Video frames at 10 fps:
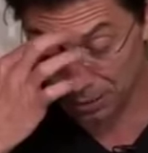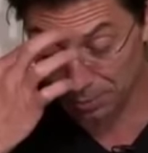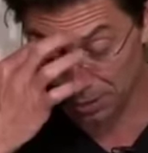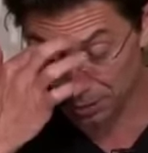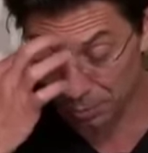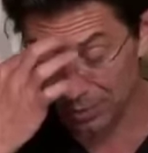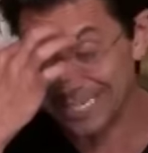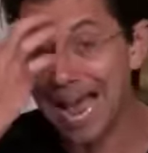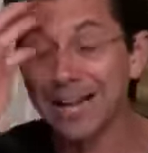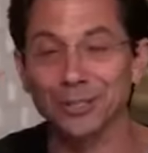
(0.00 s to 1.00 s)
This will be a little more
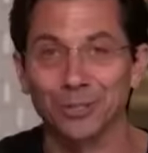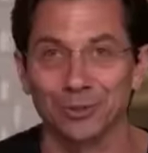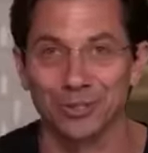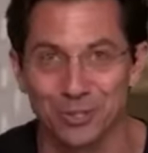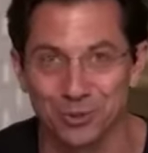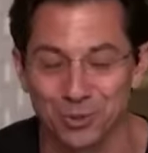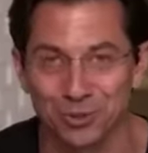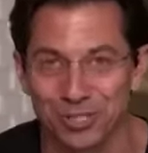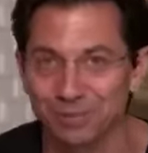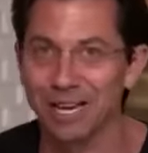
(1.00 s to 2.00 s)
tactical than
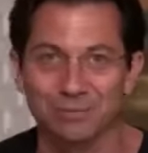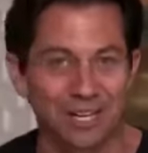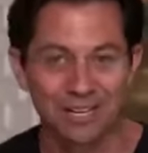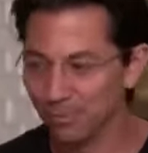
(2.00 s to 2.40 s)
usual. Sometimes,